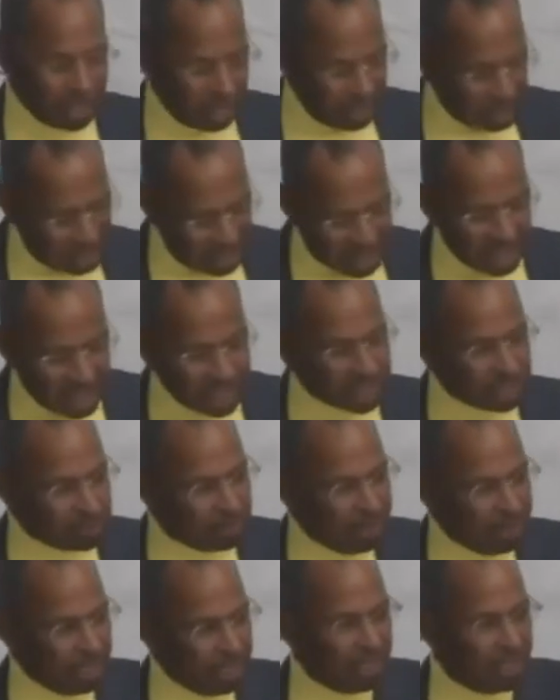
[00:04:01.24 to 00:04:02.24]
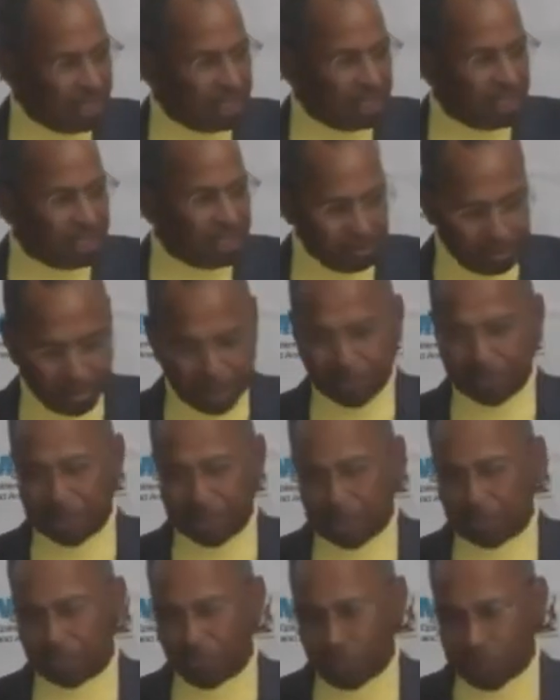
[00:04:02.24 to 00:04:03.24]
And that's been the
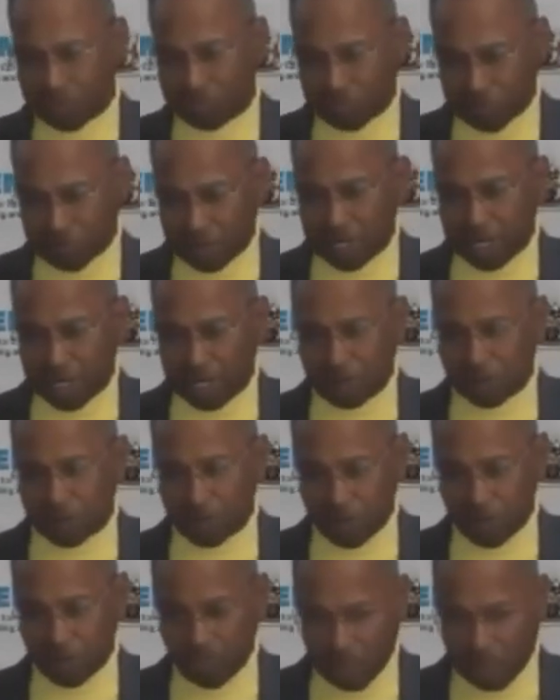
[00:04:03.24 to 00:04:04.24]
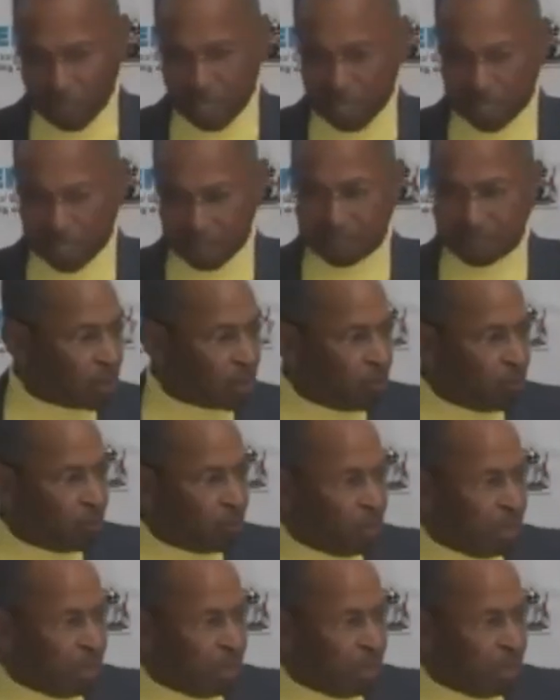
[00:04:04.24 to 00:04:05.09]
problem with funding One Health. We